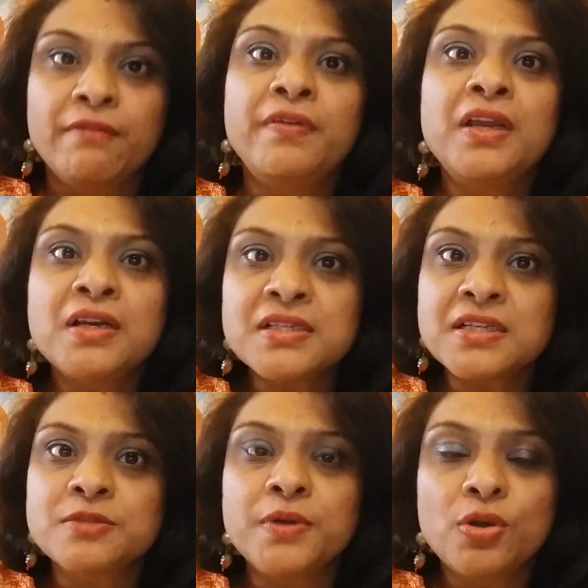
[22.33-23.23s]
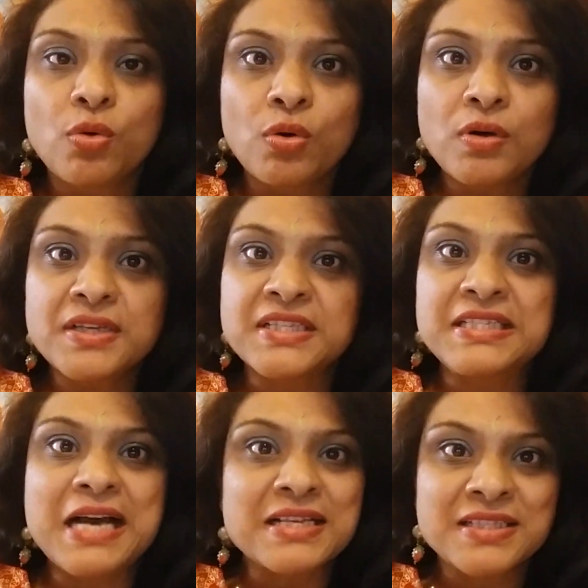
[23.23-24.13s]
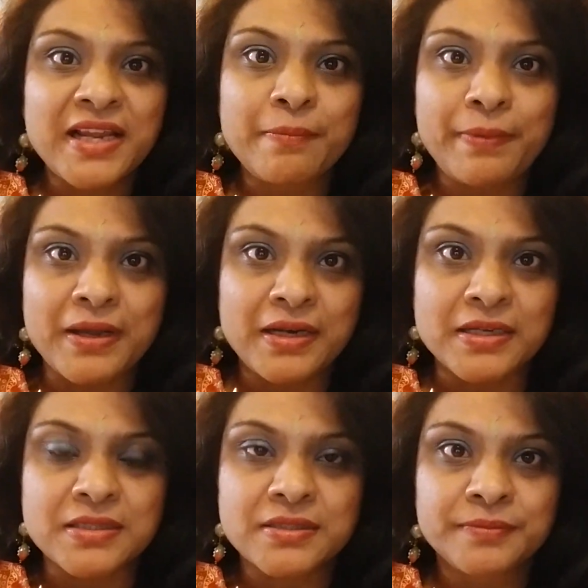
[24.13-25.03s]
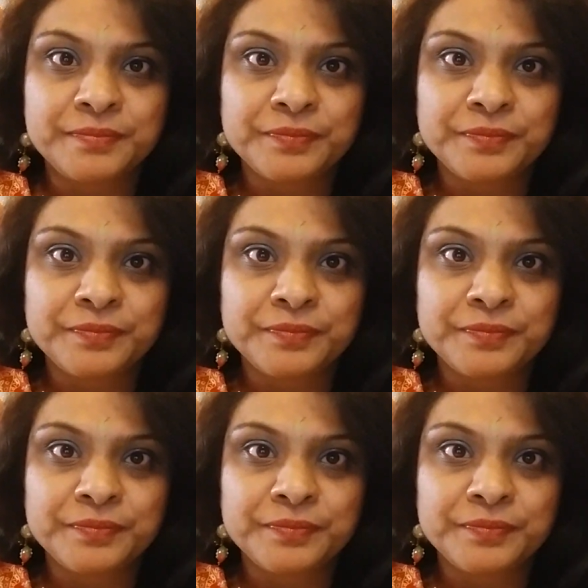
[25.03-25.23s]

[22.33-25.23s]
Venus as we know is a dazzling planet.